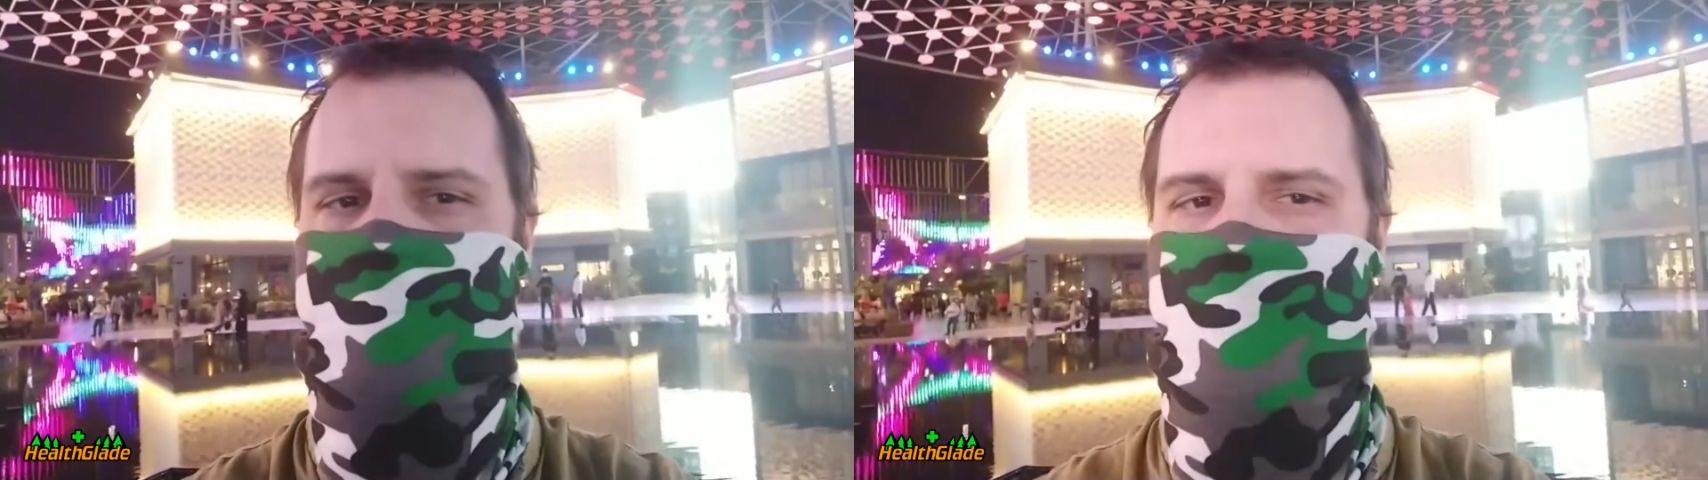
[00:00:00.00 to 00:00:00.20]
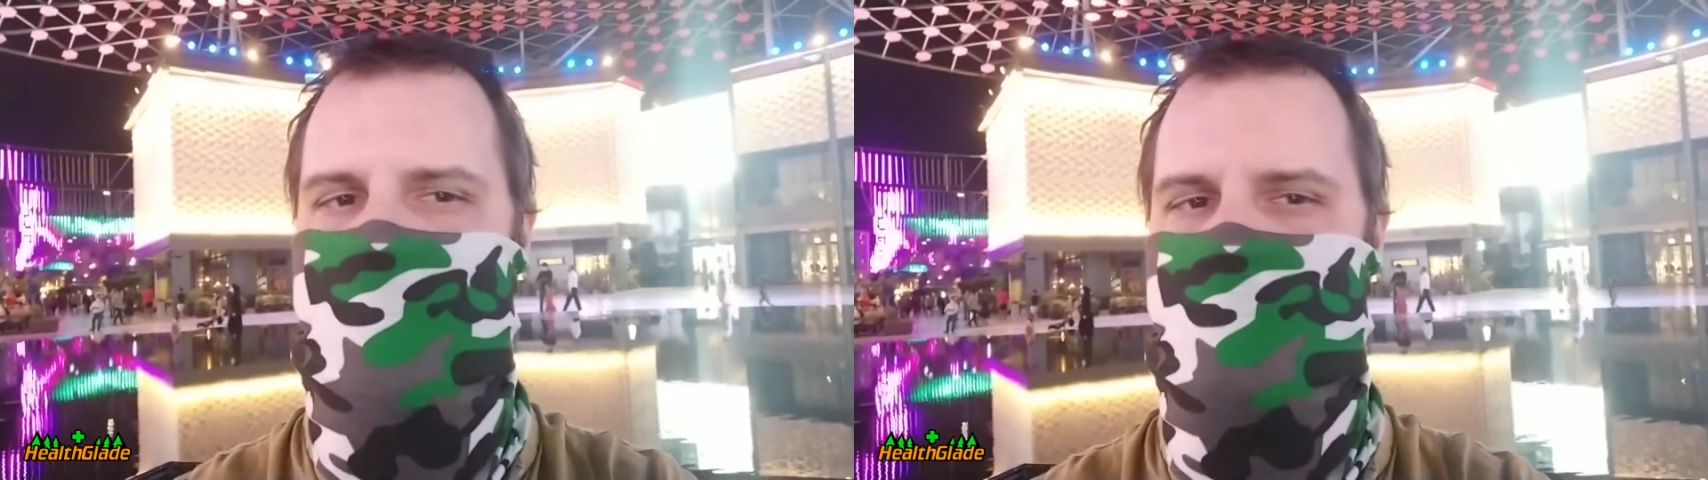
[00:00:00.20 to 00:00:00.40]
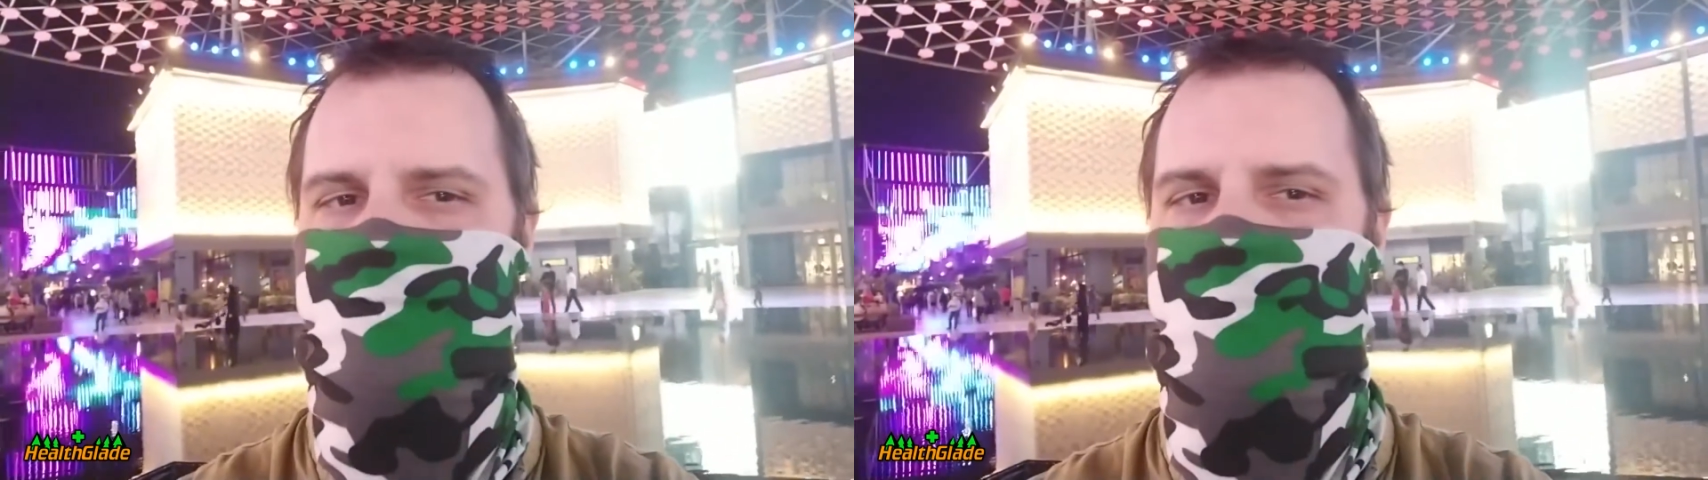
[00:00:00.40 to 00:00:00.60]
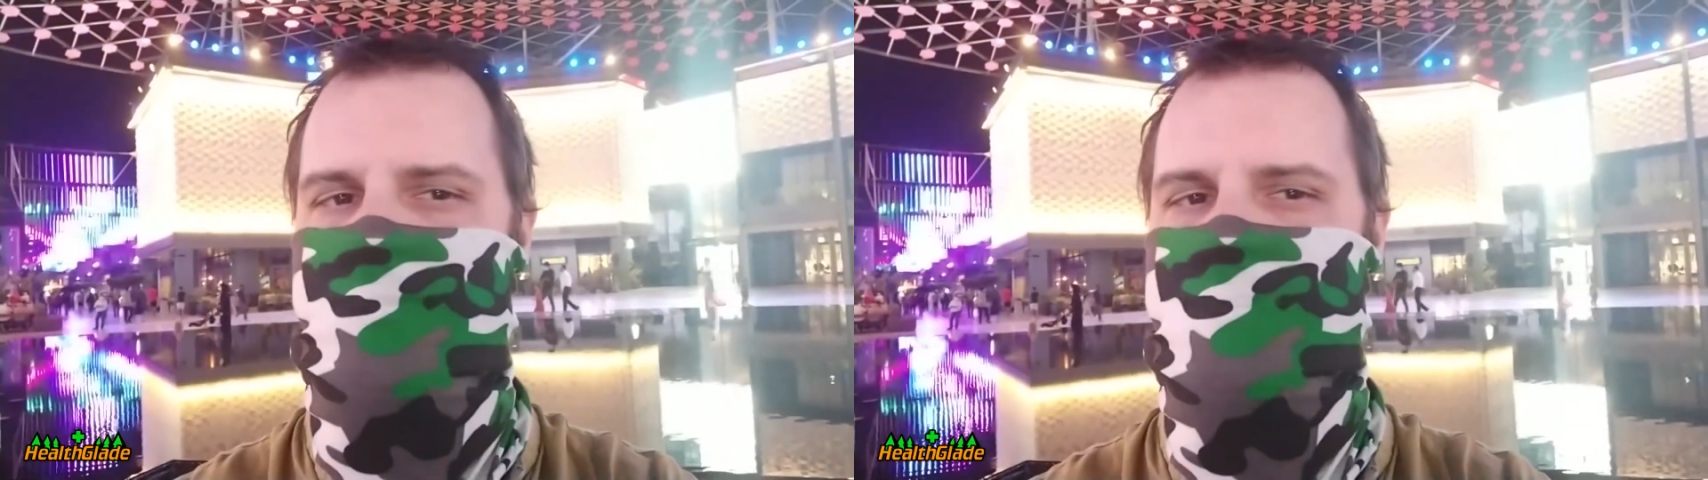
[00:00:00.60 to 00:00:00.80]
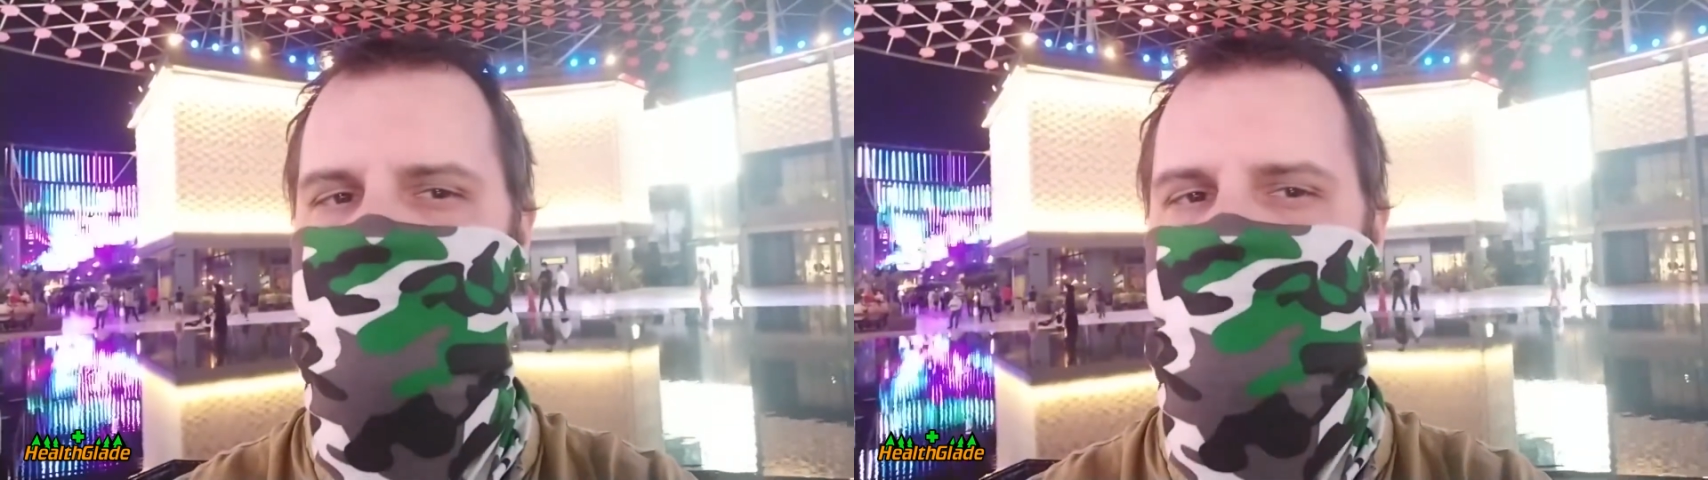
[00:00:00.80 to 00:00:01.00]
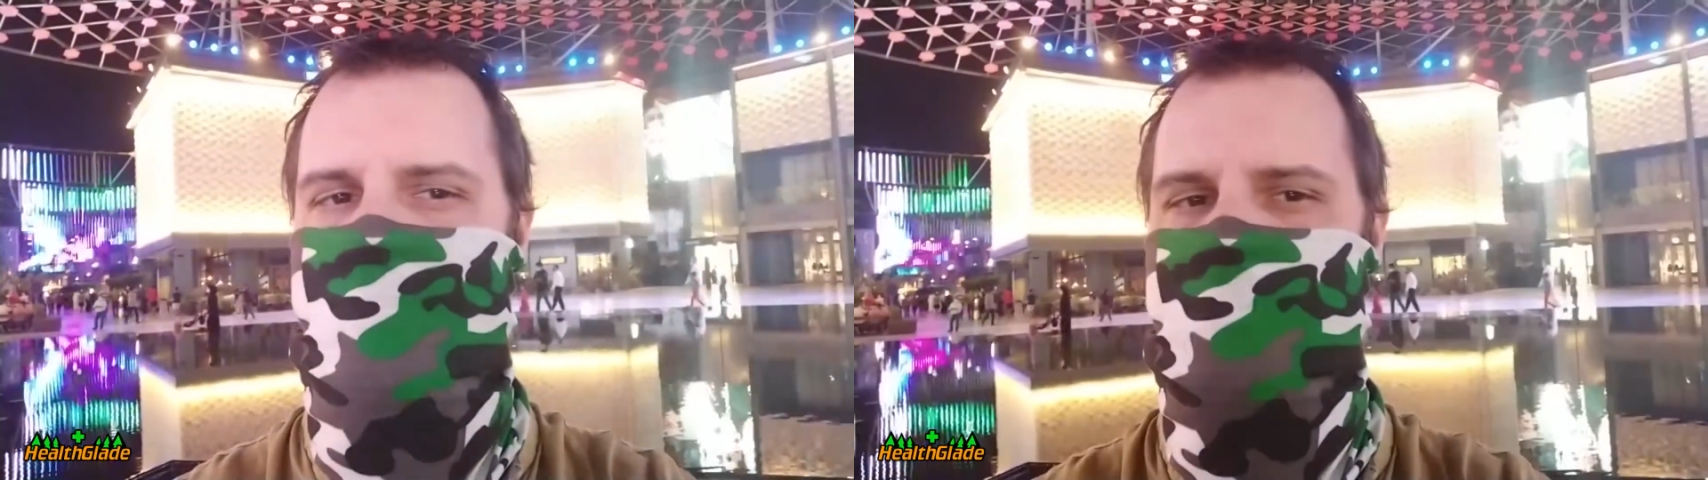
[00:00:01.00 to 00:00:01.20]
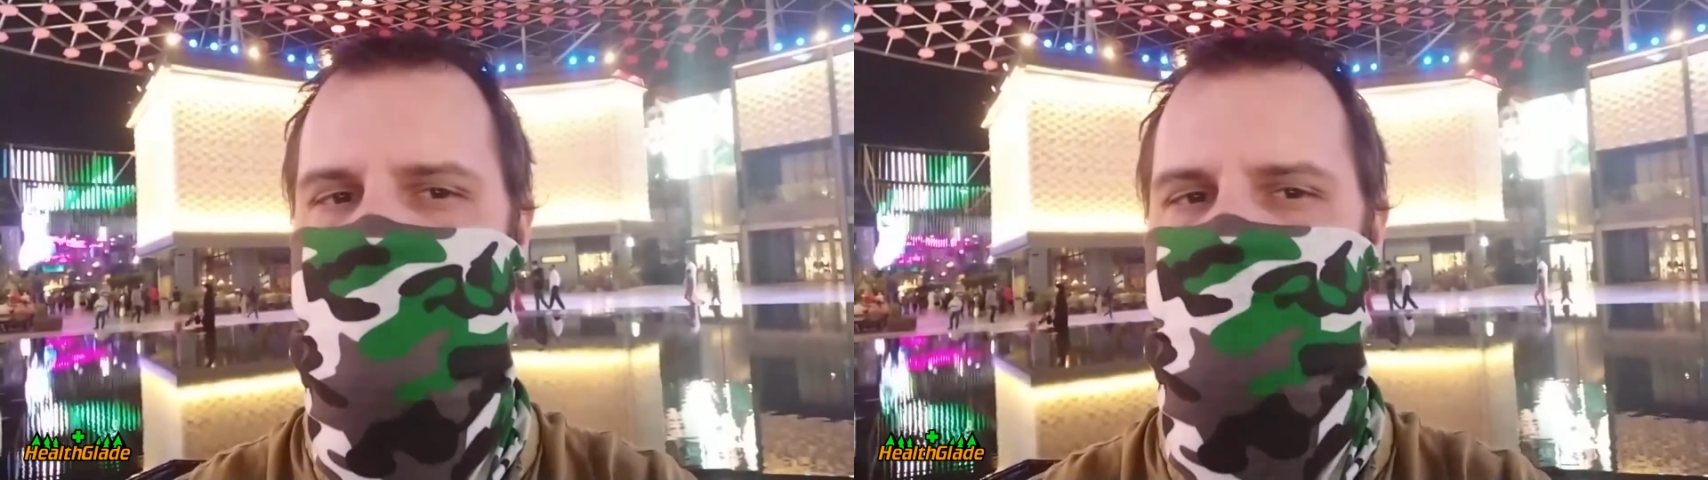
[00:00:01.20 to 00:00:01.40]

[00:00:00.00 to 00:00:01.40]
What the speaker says: can influence depression